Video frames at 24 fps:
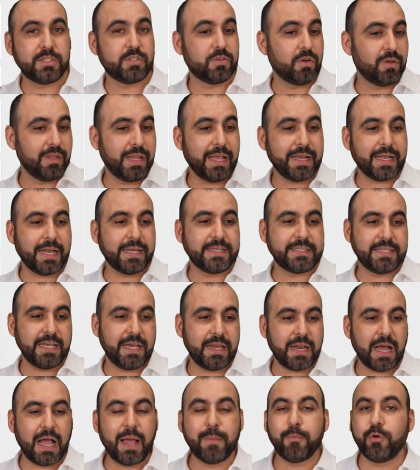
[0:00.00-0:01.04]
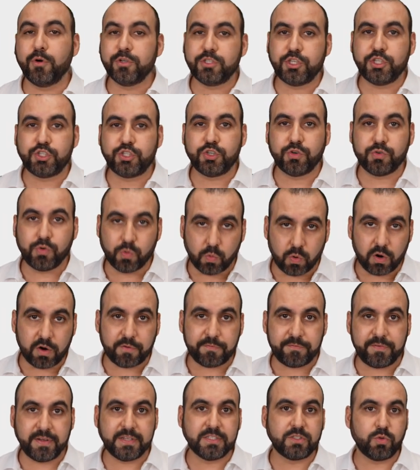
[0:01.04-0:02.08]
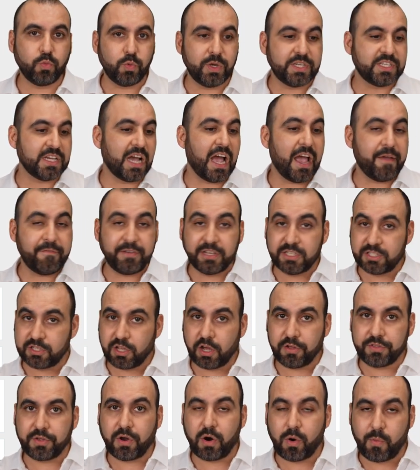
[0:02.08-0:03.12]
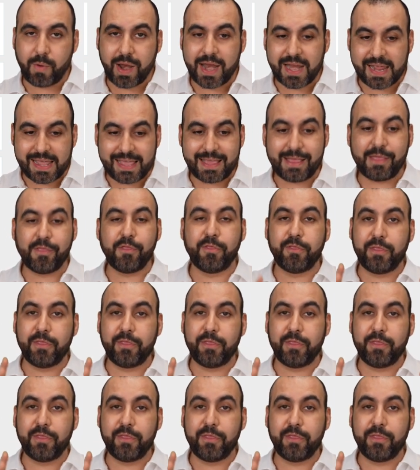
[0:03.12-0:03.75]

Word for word: So like I said, I'm going to show you WordFence, which I've installed already.